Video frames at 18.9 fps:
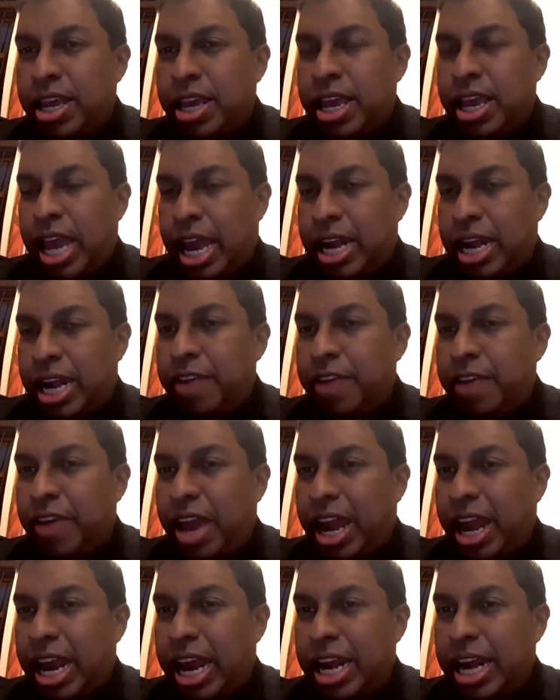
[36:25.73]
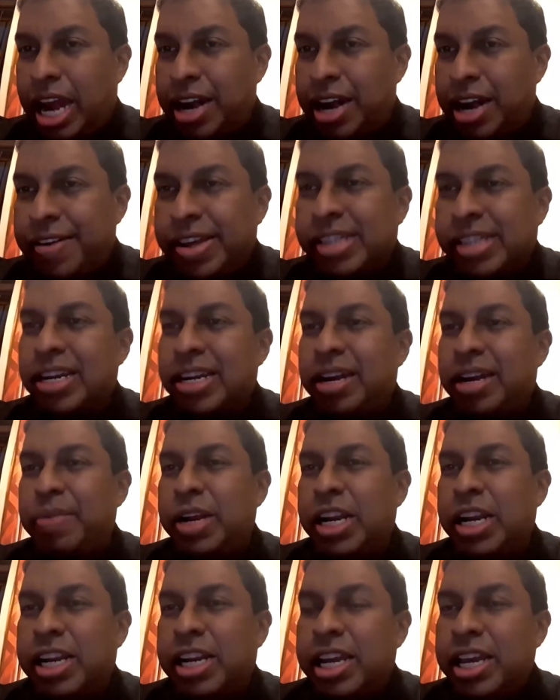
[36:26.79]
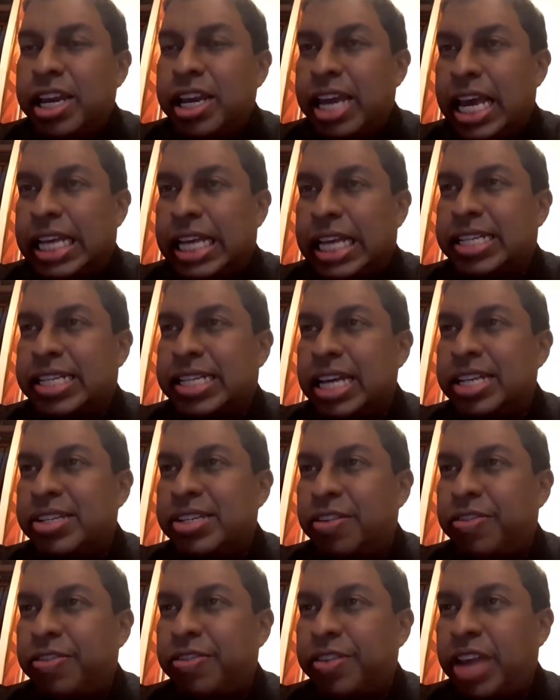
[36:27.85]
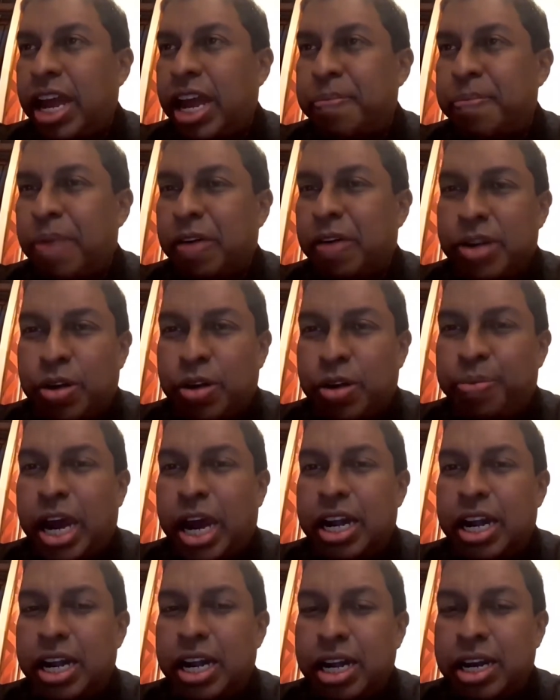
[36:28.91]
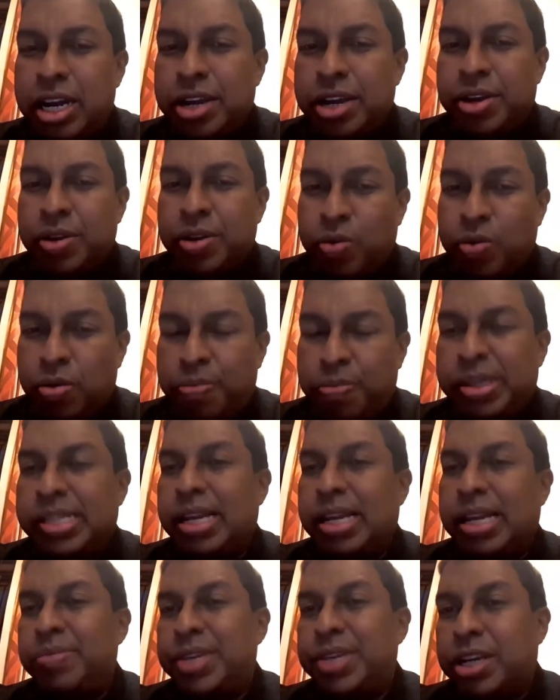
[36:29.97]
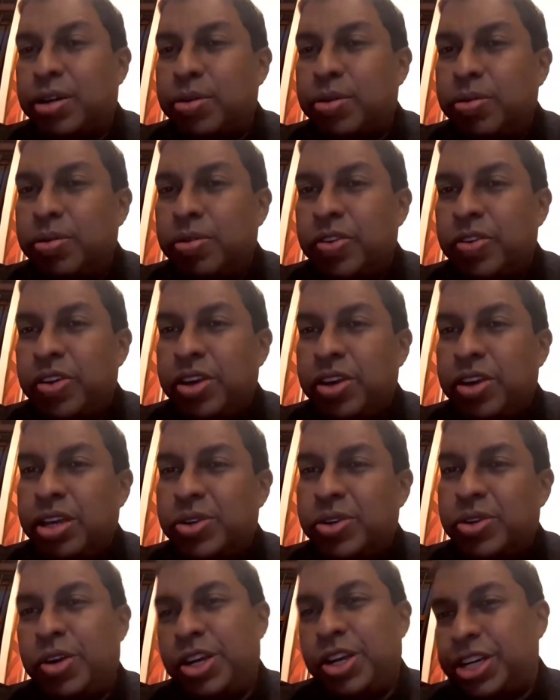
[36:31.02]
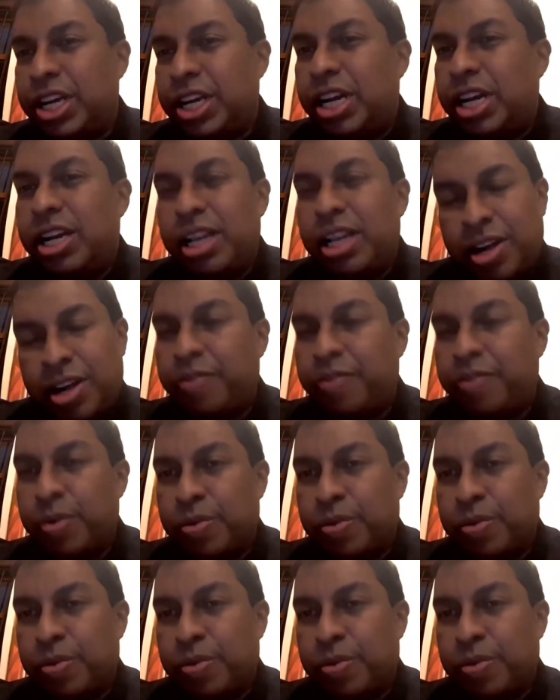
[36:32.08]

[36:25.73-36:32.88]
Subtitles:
And if any unreasonable exercise of that power to pardon would be subject to judicial review.